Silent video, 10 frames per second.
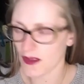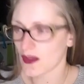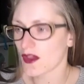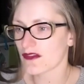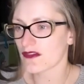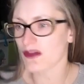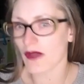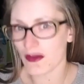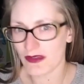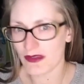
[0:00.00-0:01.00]
So I
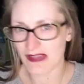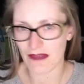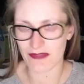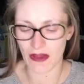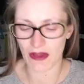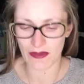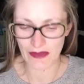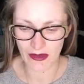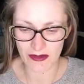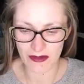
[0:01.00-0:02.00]
always have that on the
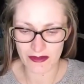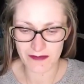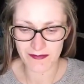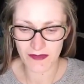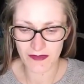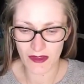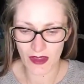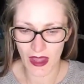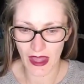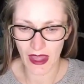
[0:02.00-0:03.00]
yard.
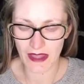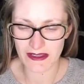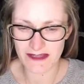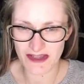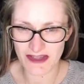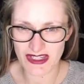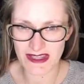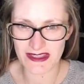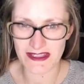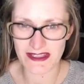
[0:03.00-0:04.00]
And especially
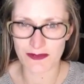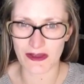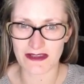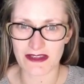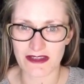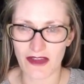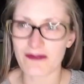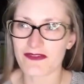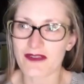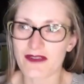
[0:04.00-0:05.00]
this winter, I've been
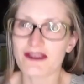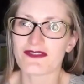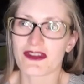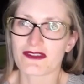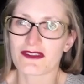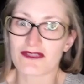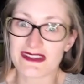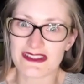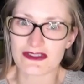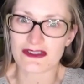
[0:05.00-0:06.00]
very, very
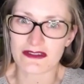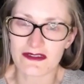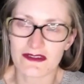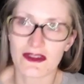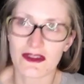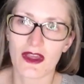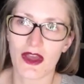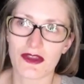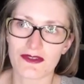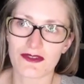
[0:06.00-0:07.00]
religious
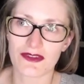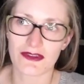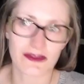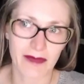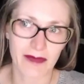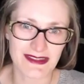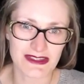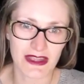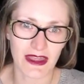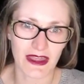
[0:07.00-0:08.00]
over the past
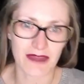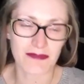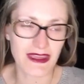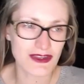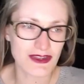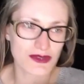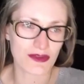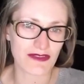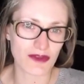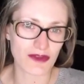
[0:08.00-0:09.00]
year in making sure that they've
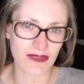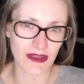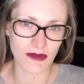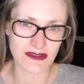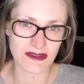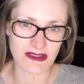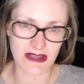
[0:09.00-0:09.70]
got that constantly.